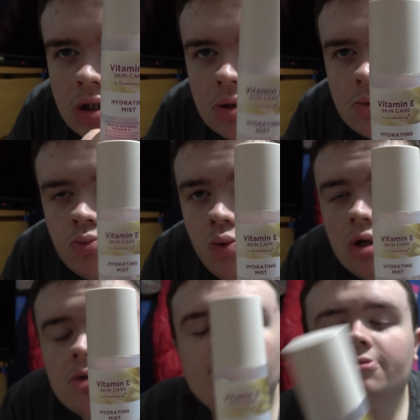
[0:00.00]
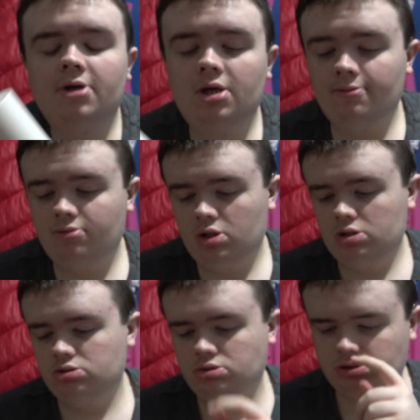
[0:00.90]
it's one of my
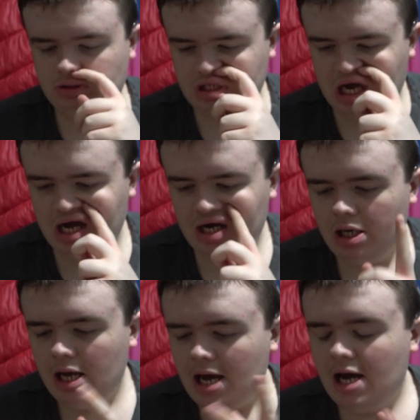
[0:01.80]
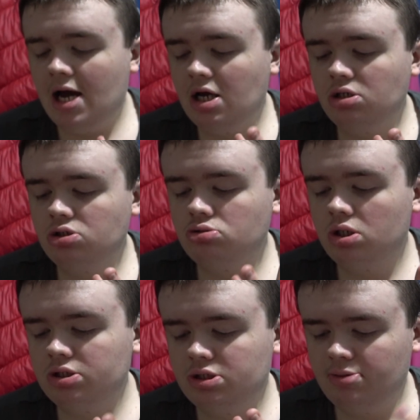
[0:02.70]
favourites that
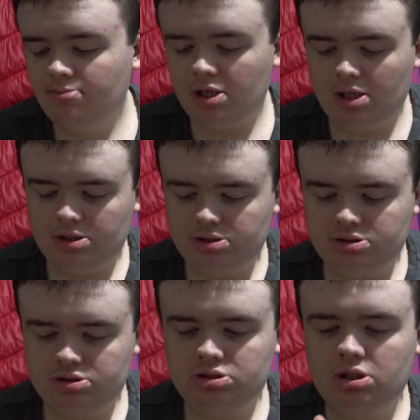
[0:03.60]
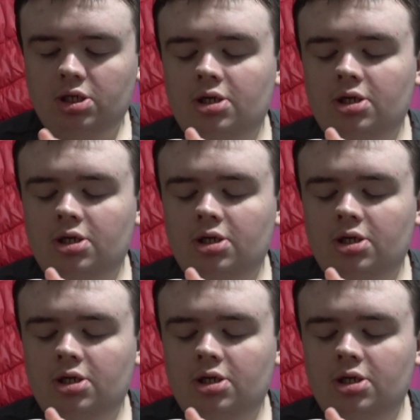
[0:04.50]
hydrating mist